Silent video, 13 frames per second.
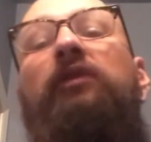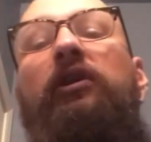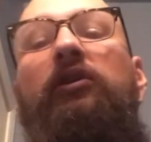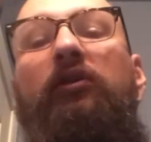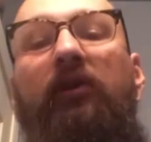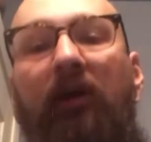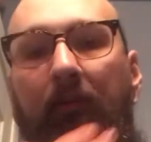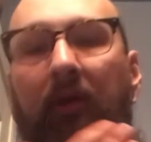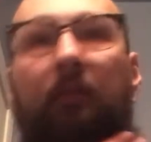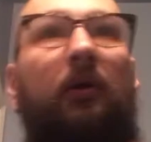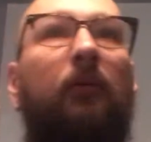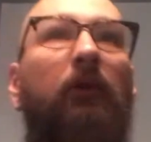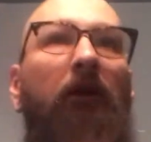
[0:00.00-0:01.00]
Actually, I might
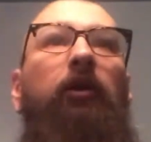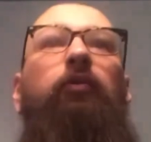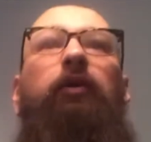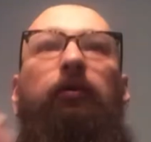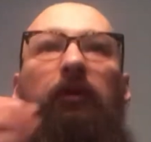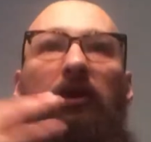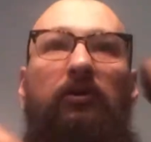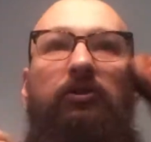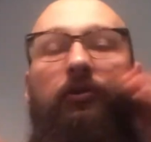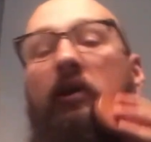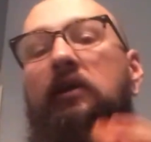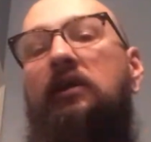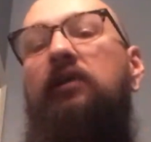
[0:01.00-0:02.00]
be able to get away without
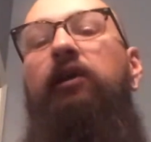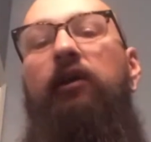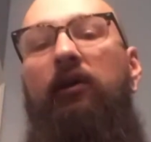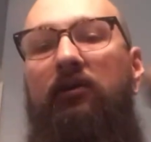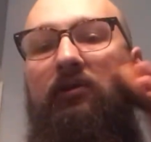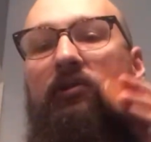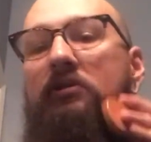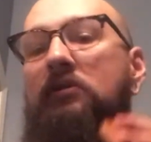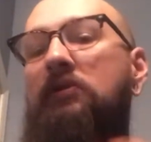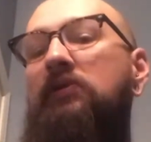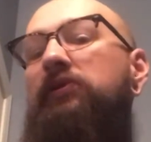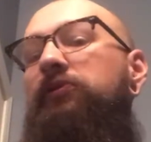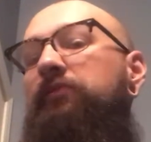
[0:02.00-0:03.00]
straightening today. This isn't
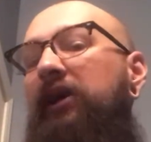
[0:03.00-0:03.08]
going too